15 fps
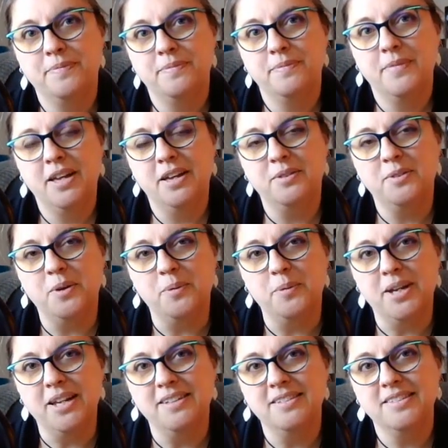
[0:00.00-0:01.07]
As
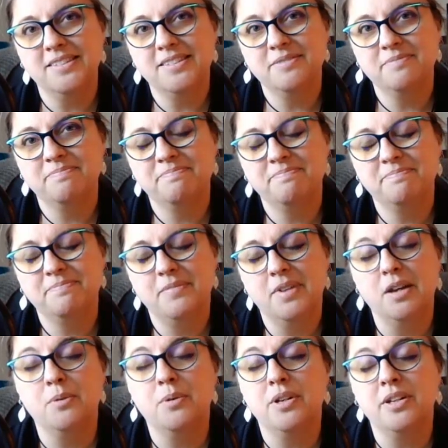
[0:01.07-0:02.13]
always, I
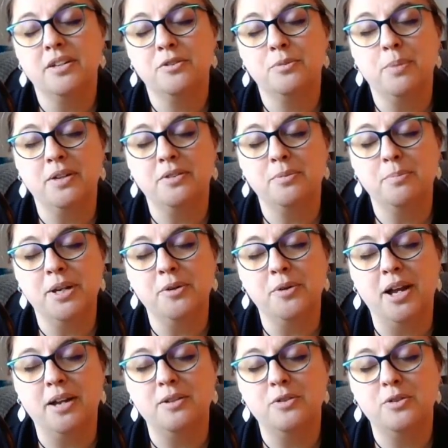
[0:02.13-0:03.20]
want to express my
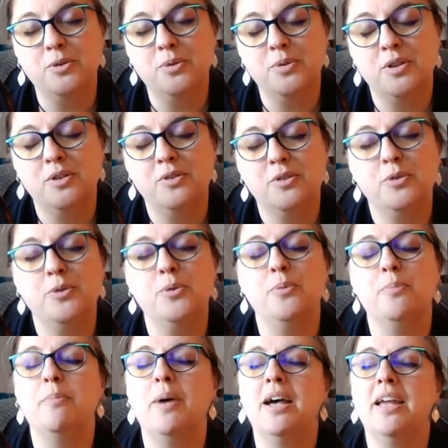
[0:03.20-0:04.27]
gratitude to
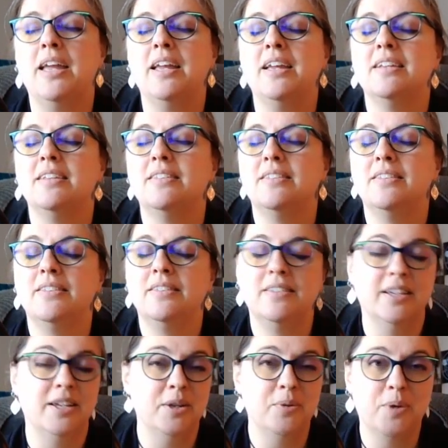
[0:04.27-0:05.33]
my
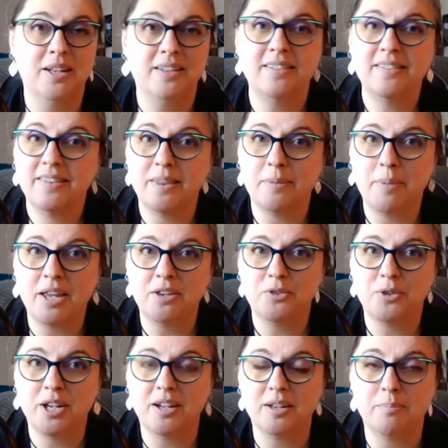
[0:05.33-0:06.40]
sticky ones, the
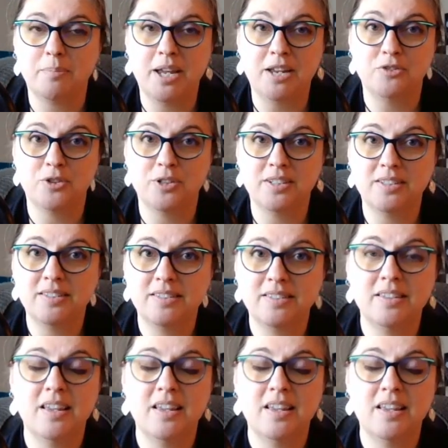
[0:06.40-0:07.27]
Patreon patrons,